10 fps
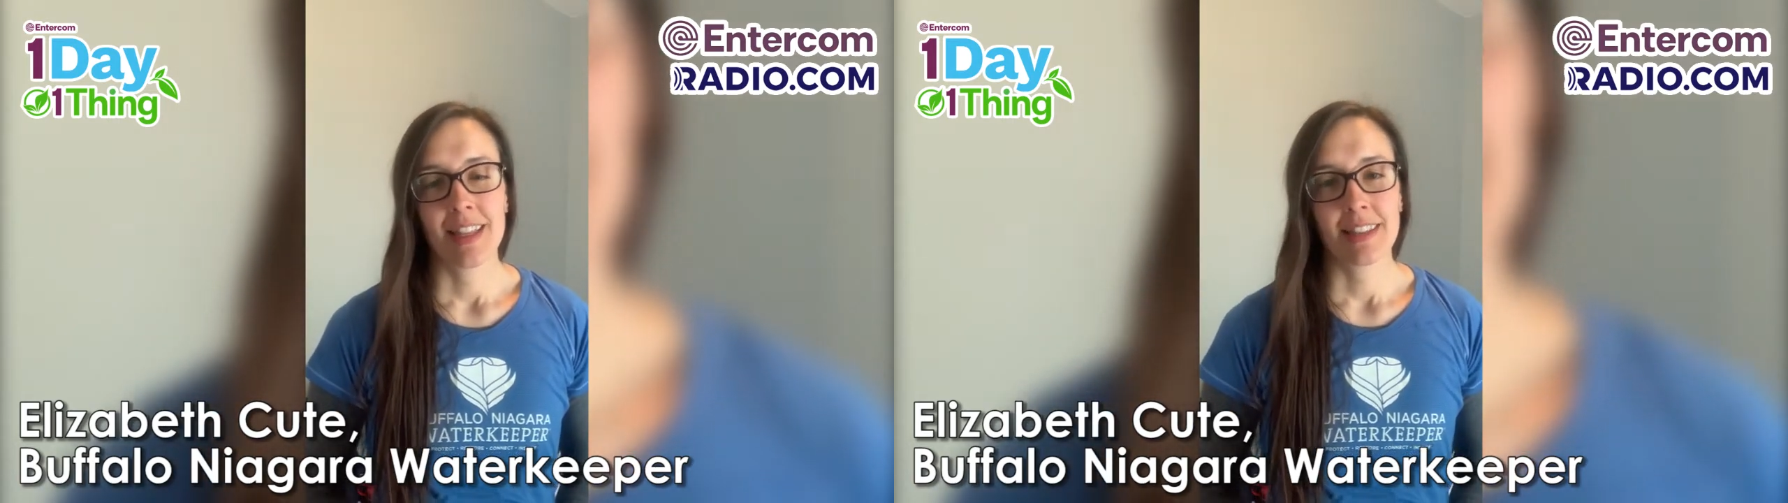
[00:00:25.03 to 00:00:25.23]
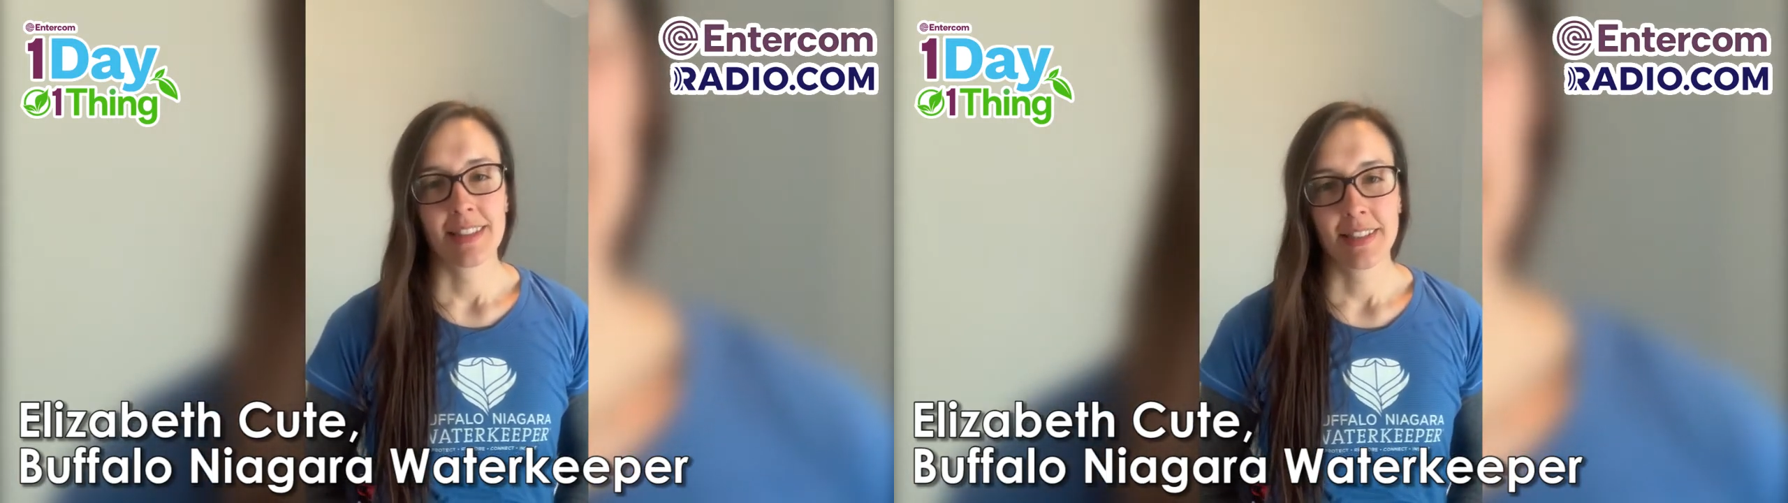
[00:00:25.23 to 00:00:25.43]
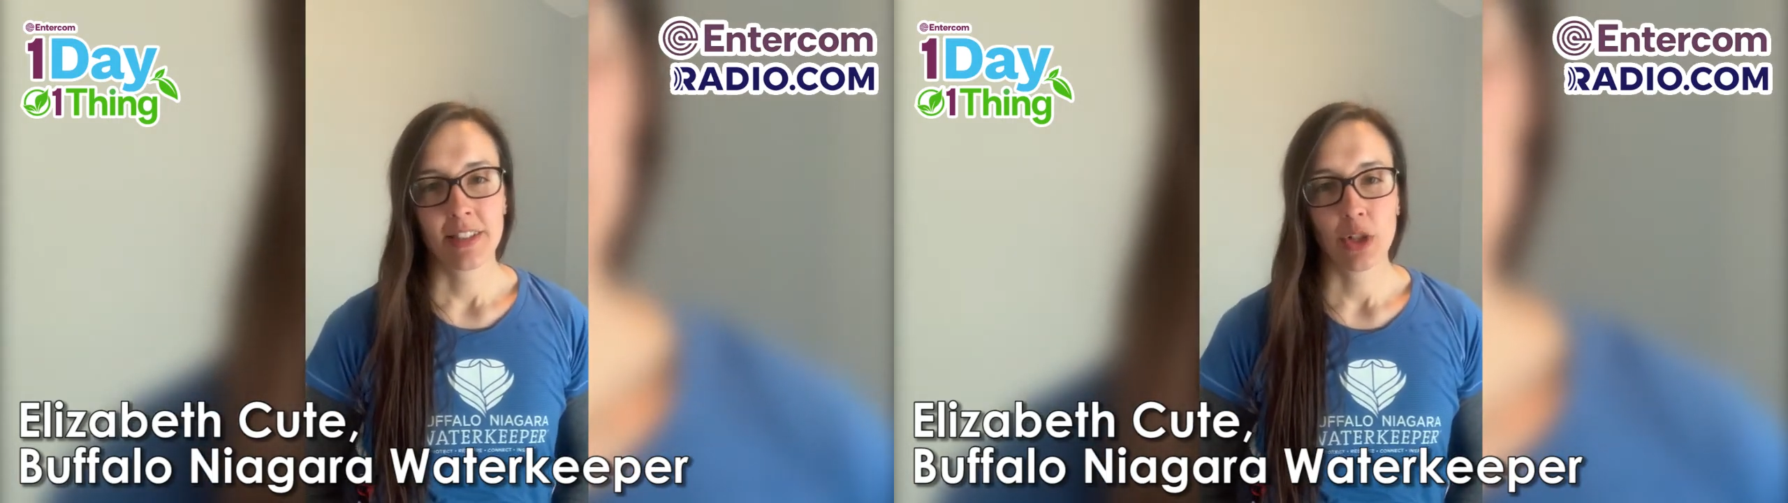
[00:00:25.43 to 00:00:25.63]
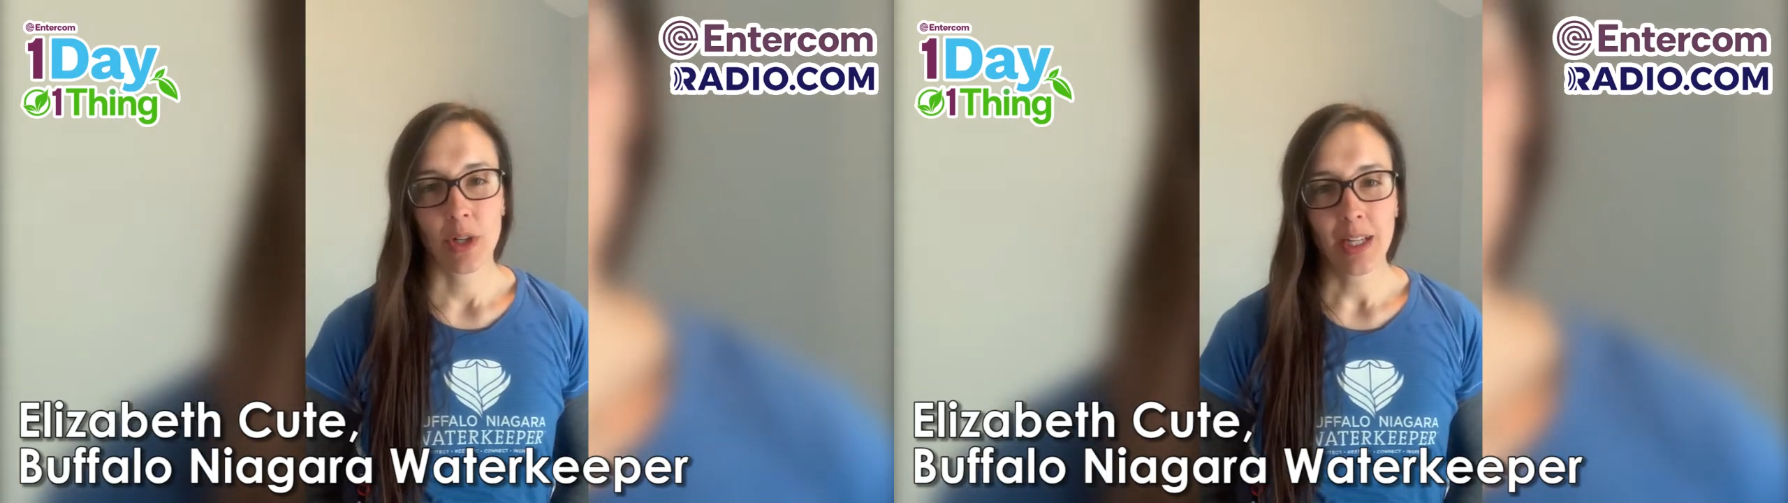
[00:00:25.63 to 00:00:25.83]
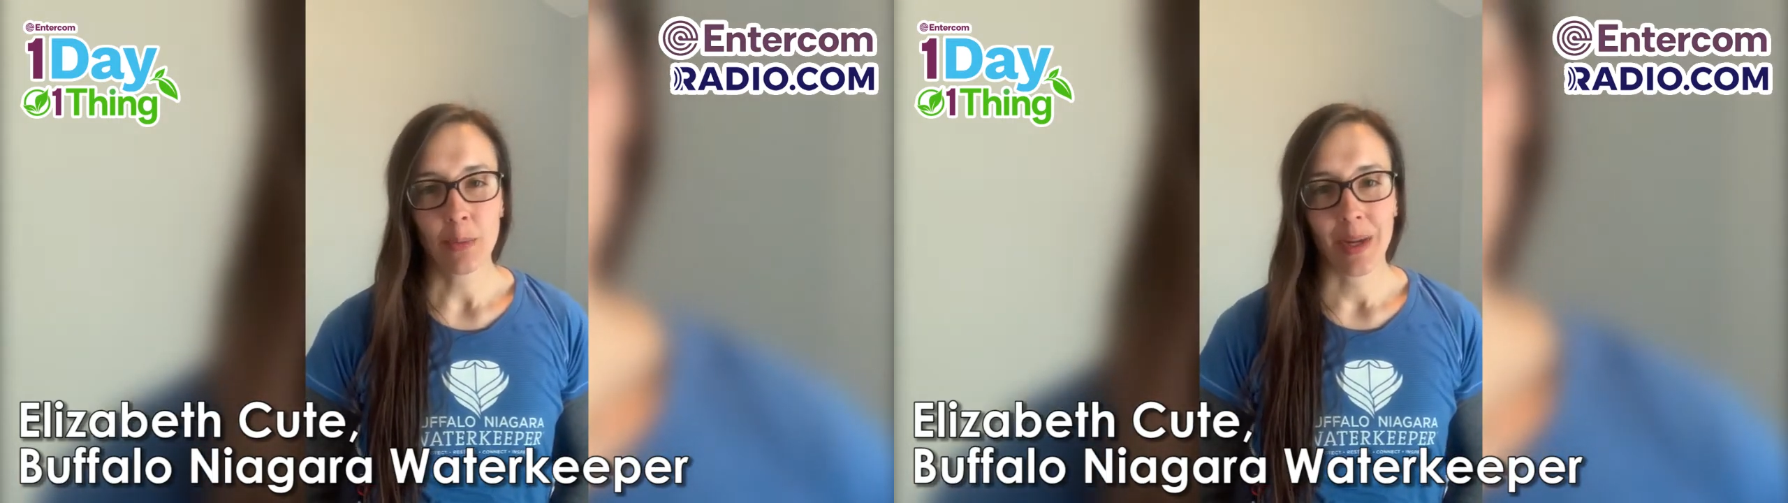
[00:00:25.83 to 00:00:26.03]
This is a
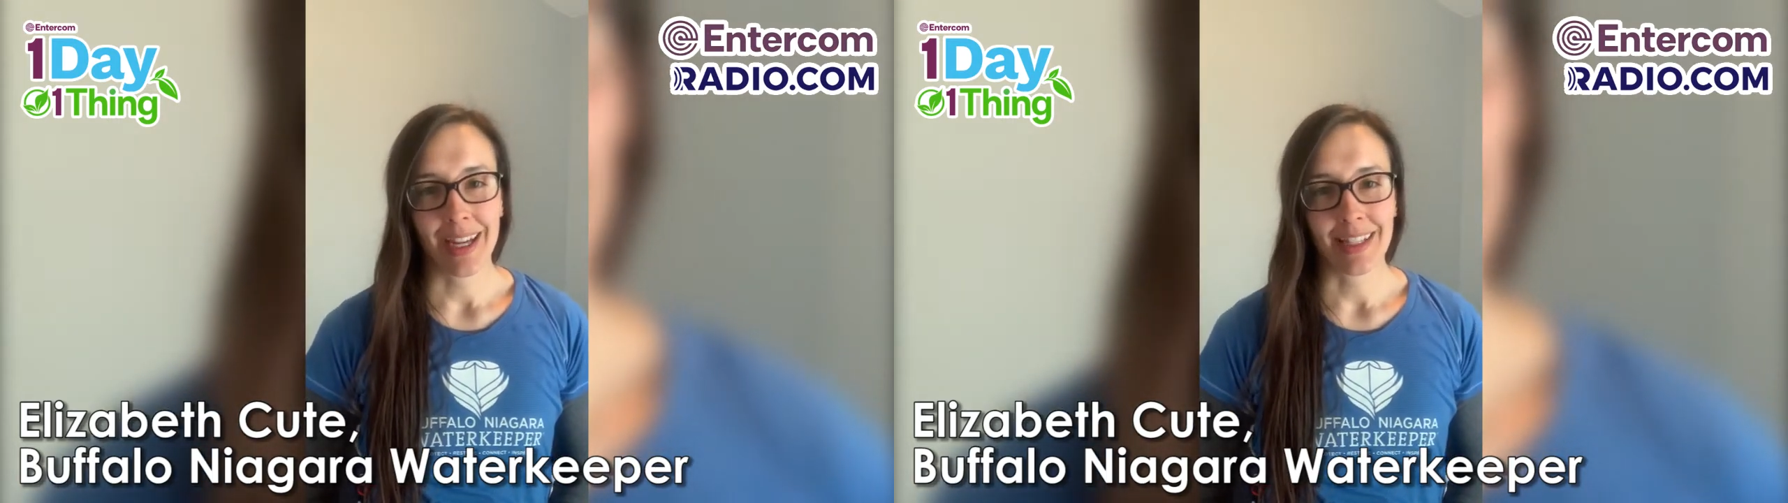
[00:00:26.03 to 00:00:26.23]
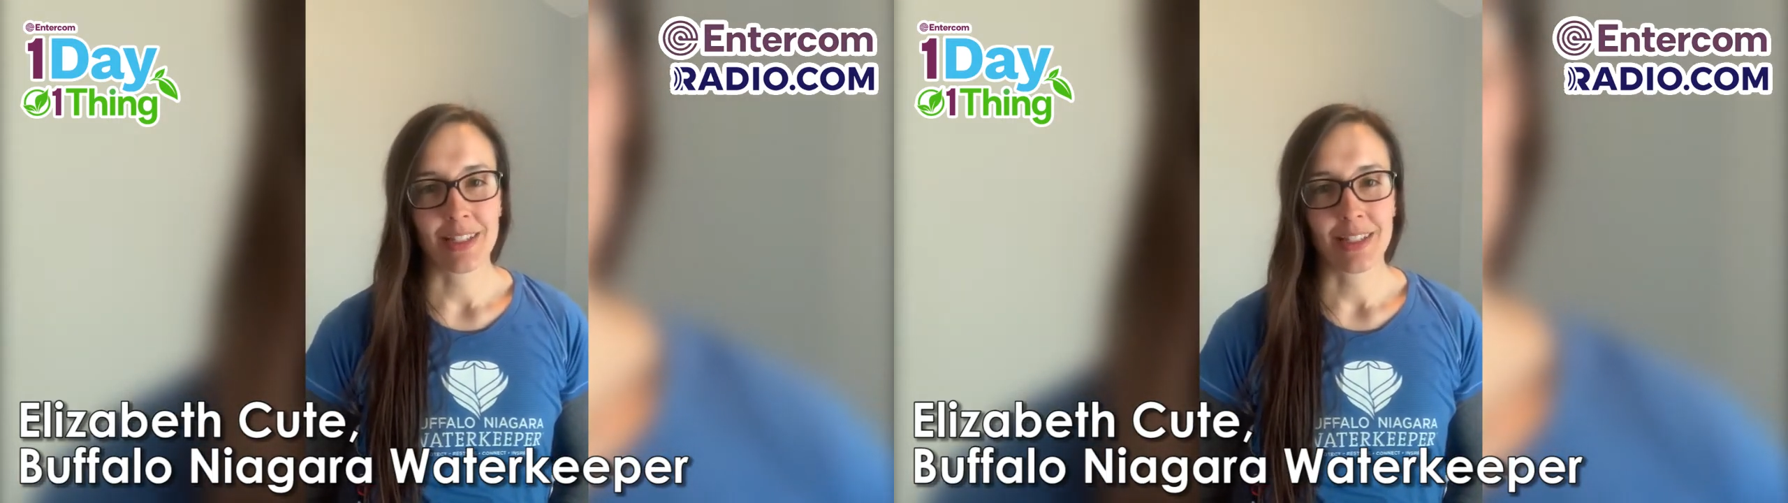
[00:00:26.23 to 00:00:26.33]
great way